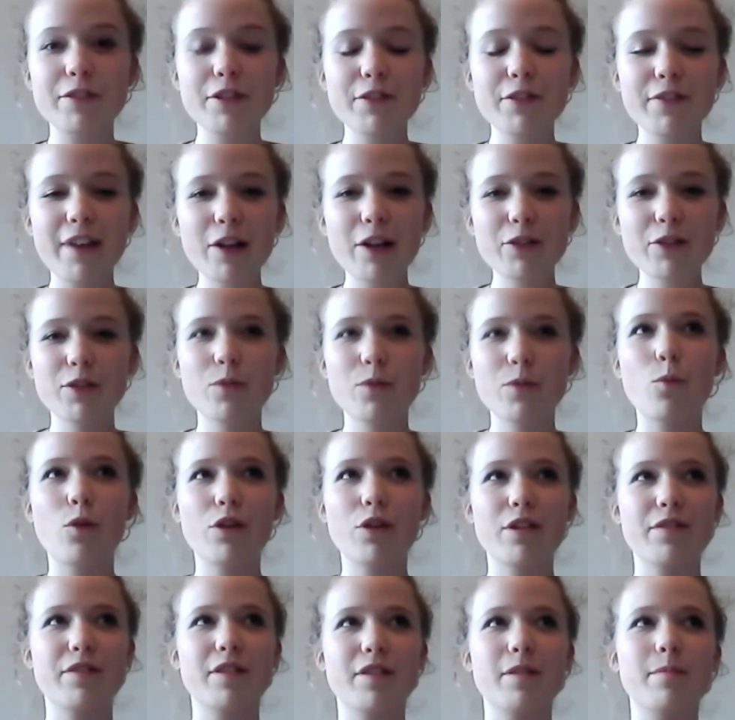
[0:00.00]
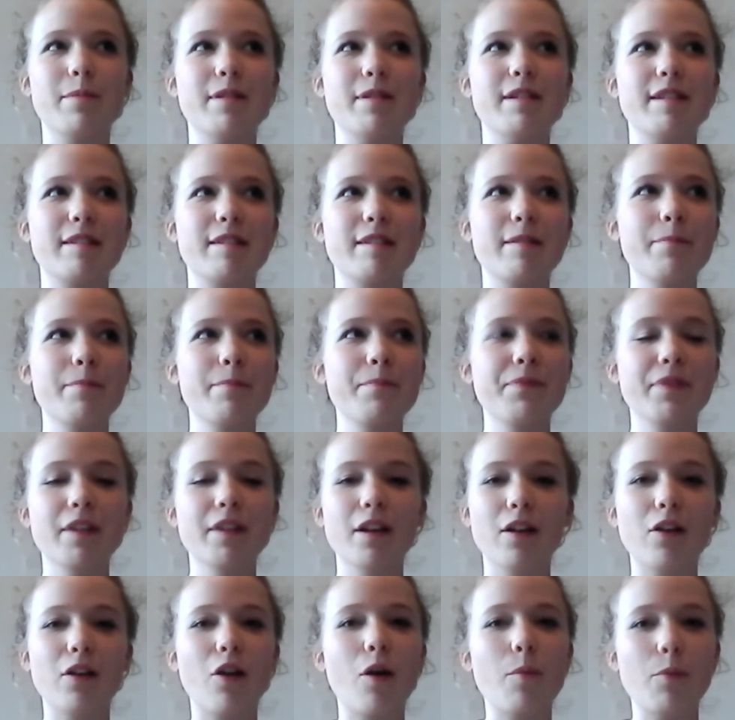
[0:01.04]
you found that one of them is
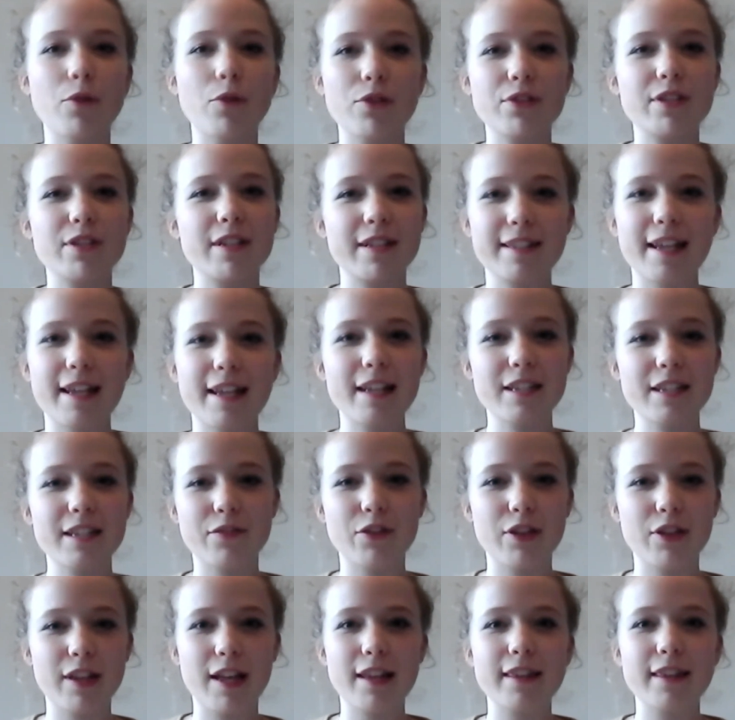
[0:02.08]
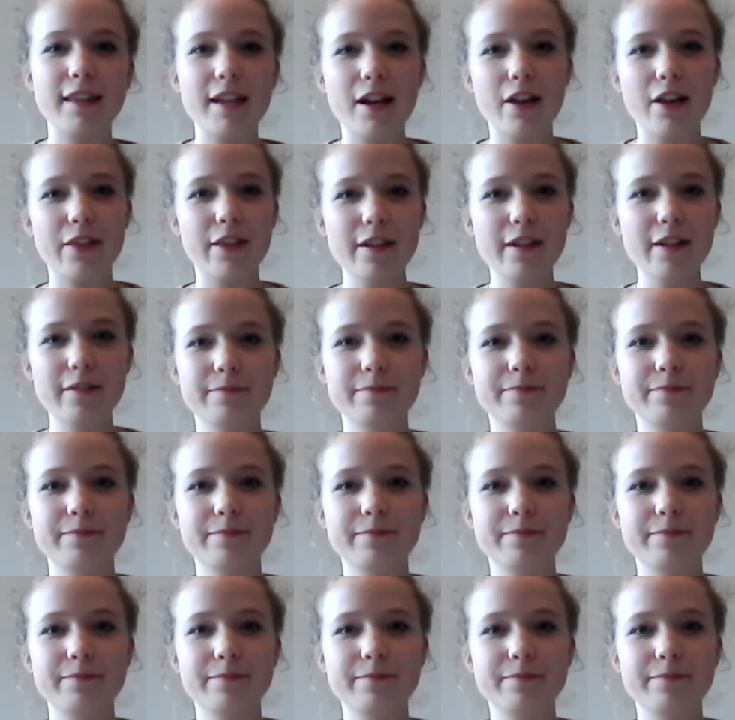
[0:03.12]
a lot more successful than the other?